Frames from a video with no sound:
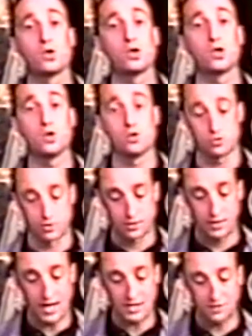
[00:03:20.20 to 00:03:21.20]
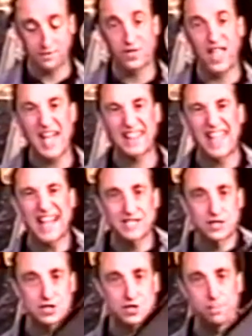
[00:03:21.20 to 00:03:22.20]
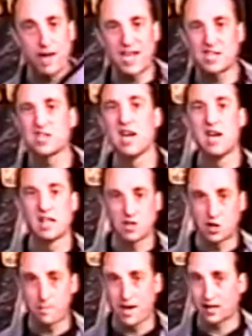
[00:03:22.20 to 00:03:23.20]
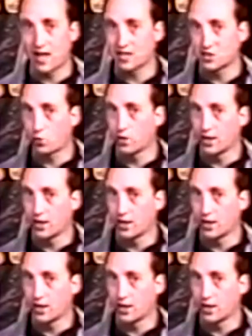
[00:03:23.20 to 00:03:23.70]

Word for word: you to use. Nice and flat, lots of space. You can make lots of